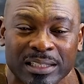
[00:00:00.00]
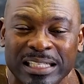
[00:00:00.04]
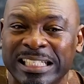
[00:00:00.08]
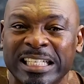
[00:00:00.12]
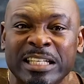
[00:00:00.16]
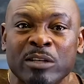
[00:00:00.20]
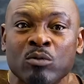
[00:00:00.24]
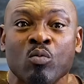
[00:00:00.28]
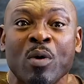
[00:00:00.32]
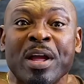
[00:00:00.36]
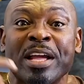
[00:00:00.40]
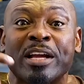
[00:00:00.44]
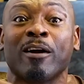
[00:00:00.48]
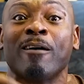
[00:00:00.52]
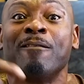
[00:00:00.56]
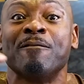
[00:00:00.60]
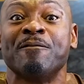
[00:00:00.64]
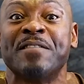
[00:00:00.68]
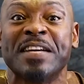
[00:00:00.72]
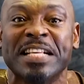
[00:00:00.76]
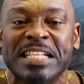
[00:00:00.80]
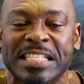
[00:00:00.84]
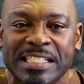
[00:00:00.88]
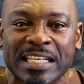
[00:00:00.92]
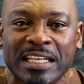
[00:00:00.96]
He didn't win
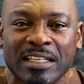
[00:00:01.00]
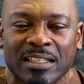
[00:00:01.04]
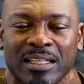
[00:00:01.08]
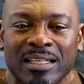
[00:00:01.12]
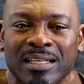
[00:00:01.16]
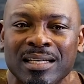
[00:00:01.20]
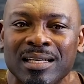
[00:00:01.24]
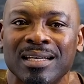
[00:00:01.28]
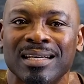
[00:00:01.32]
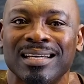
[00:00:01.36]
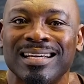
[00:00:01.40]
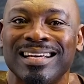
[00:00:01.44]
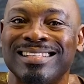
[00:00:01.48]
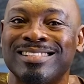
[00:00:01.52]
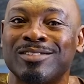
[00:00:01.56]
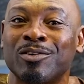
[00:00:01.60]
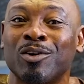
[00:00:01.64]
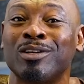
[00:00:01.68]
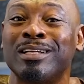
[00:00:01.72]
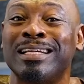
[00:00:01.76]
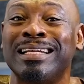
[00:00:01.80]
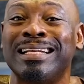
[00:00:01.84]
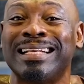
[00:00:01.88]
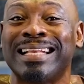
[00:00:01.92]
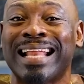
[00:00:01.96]
convincingly. It's
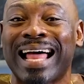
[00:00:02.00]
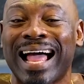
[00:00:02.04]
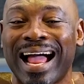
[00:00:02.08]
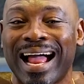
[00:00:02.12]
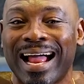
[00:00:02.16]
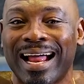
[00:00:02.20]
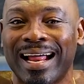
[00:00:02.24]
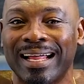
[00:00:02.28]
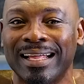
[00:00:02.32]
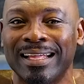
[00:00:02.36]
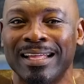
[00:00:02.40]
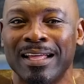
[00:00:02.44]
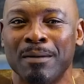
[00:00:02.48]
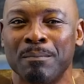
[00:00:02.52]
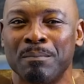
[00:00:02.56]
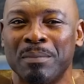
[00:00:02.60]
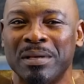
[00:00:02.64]
all a lie.